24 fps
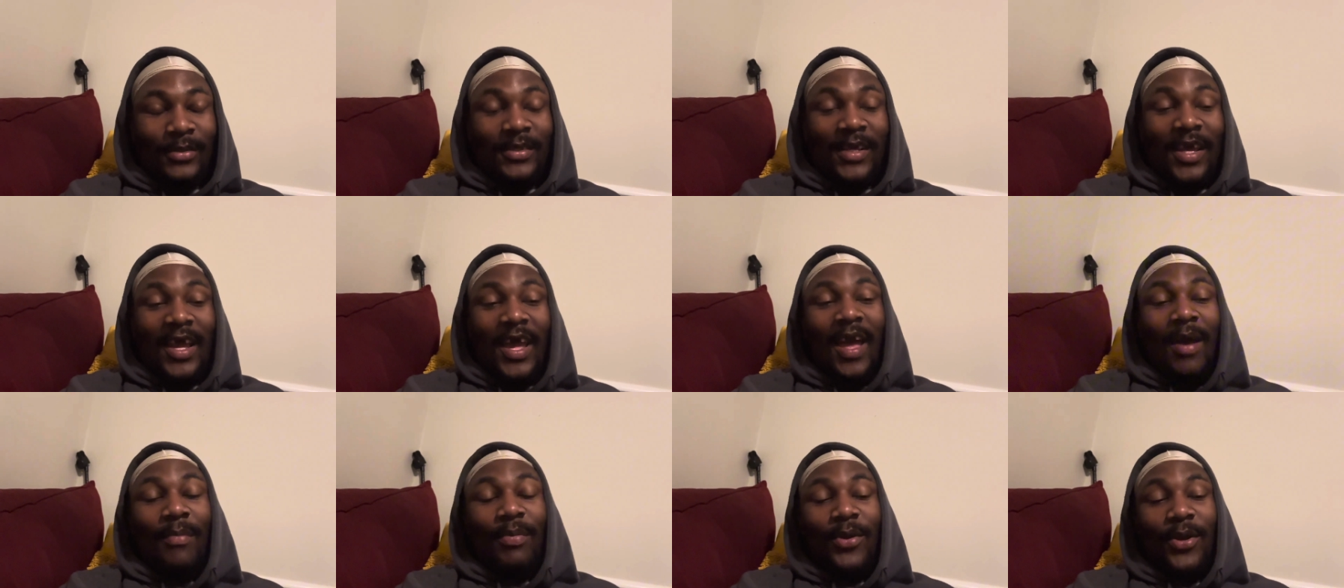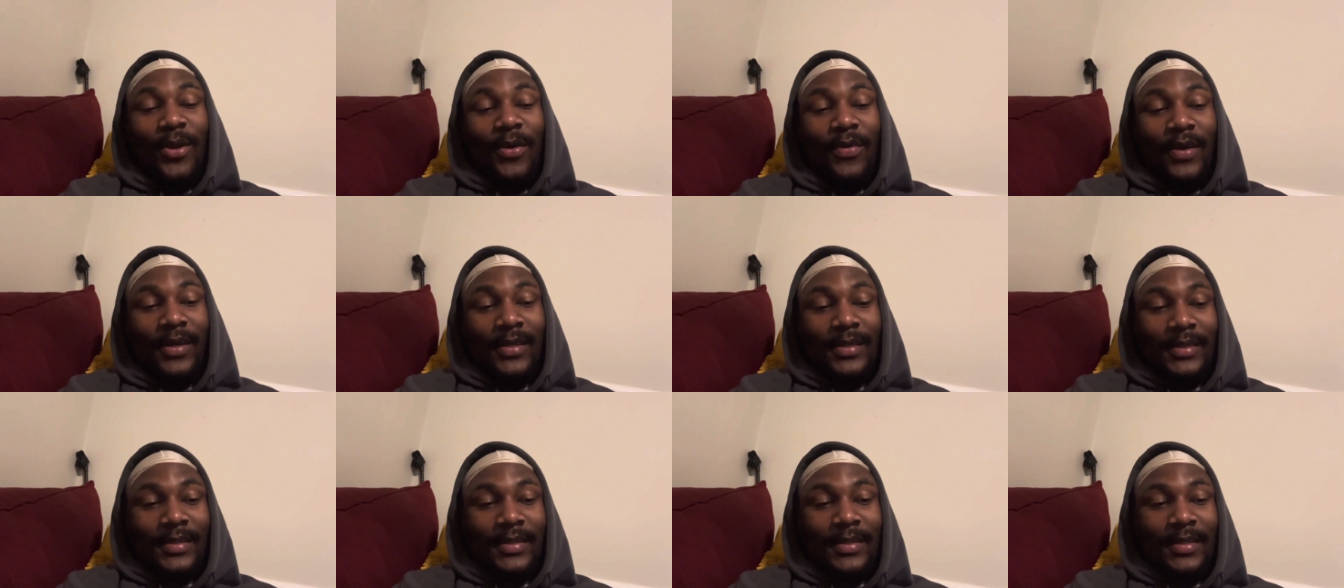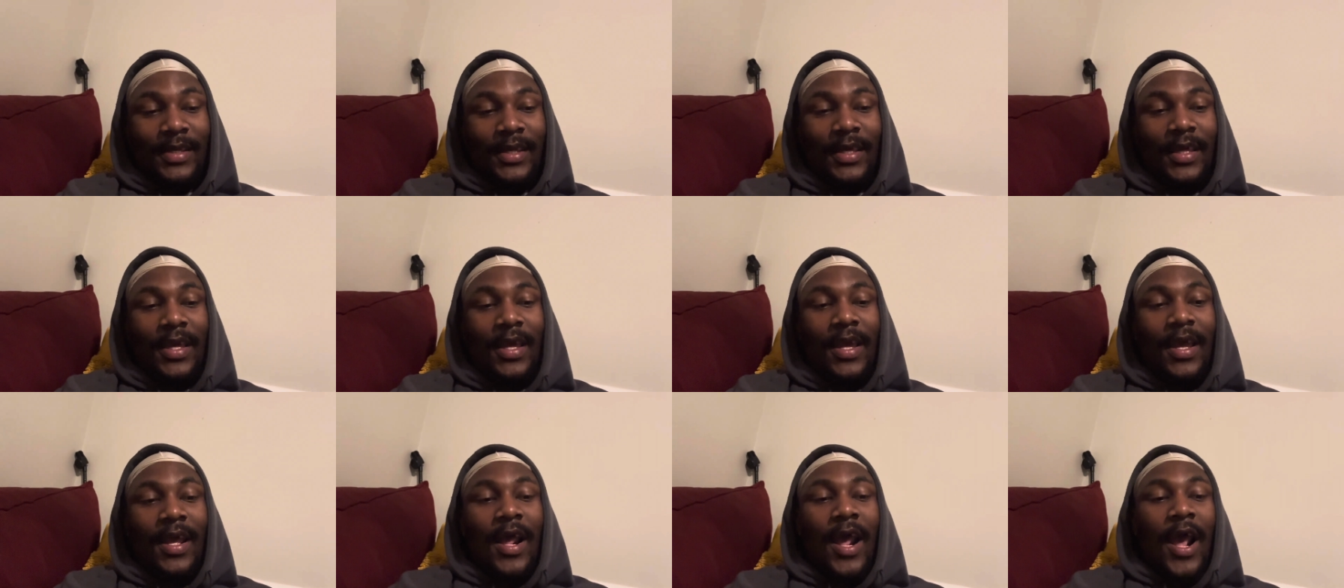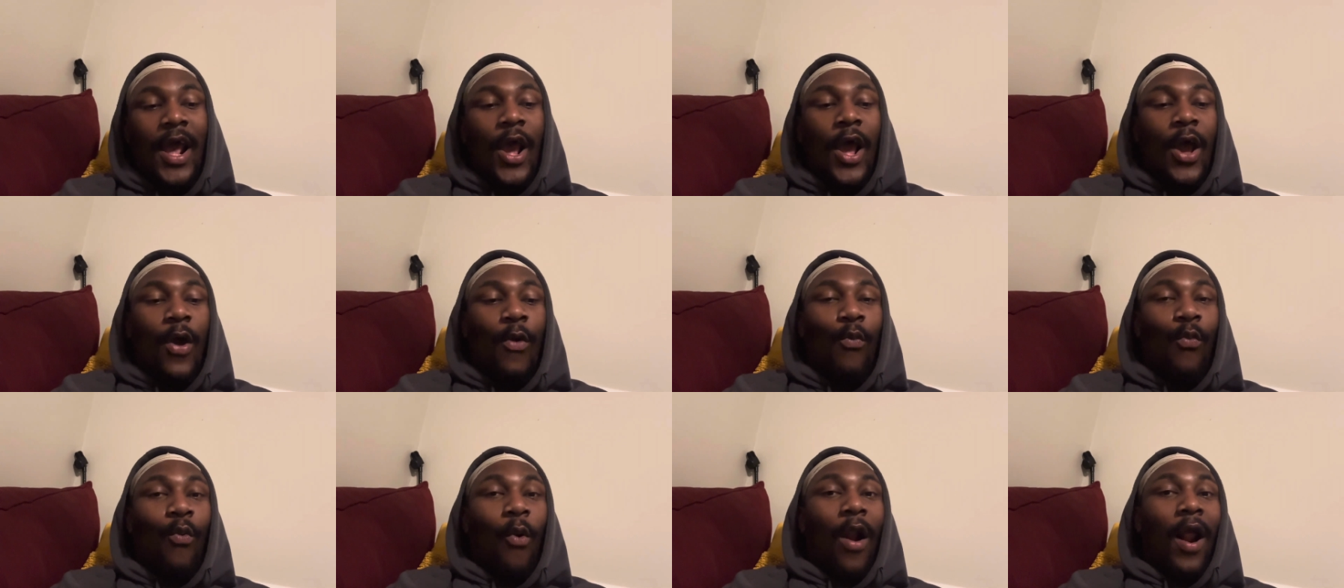So I am curious to see
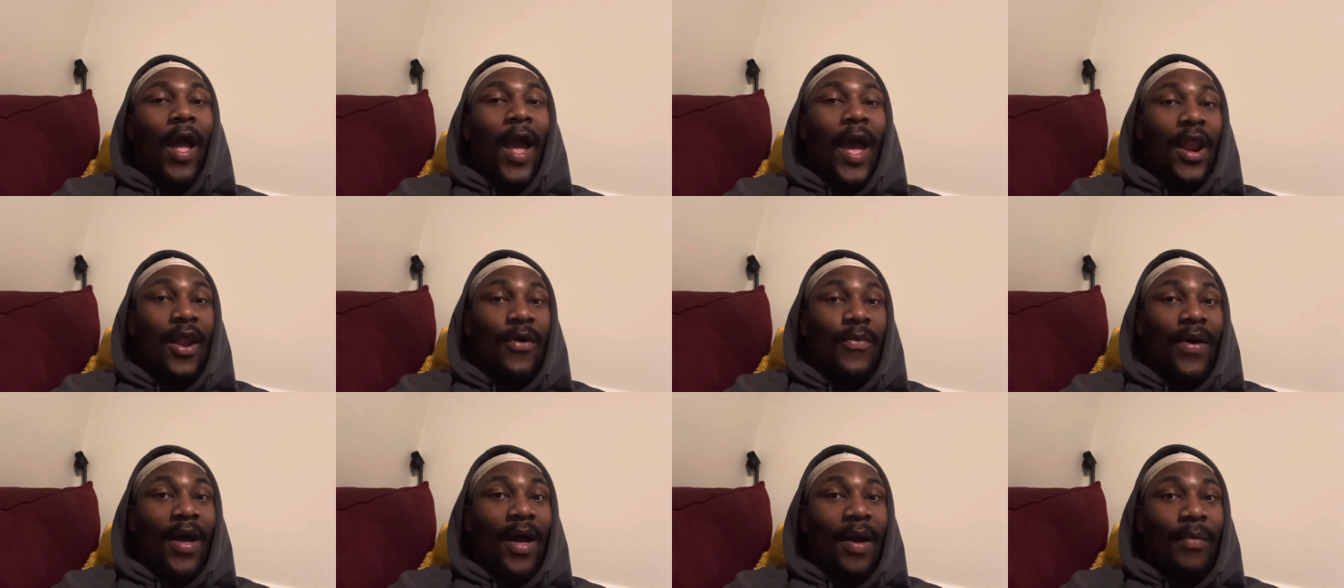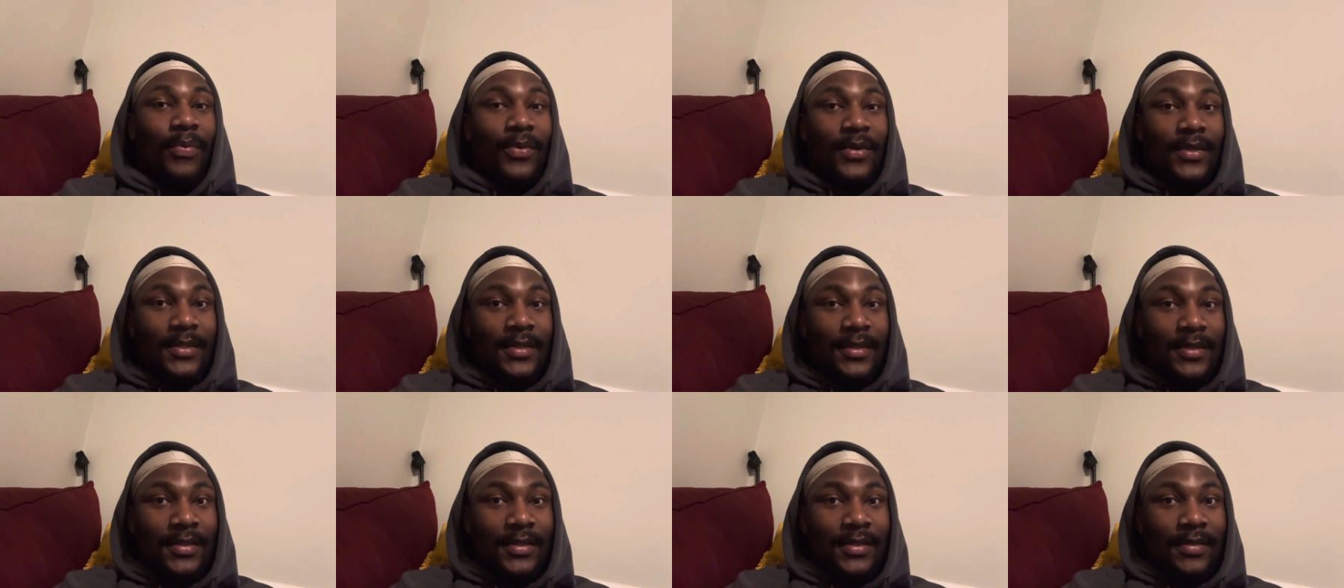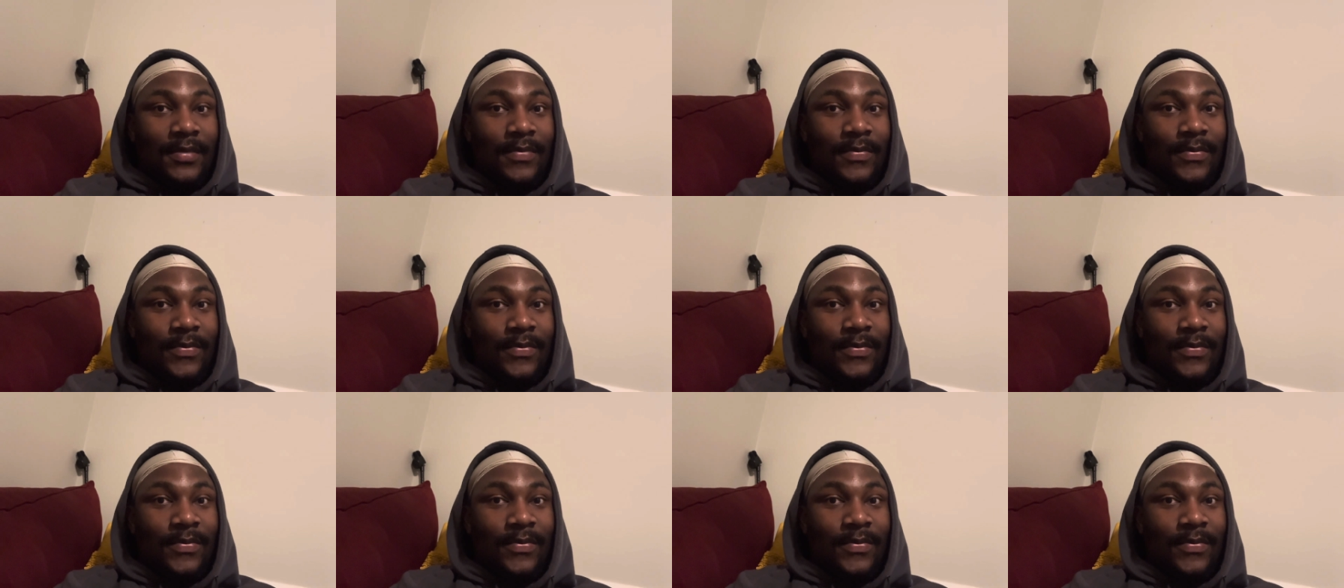what kind of happens.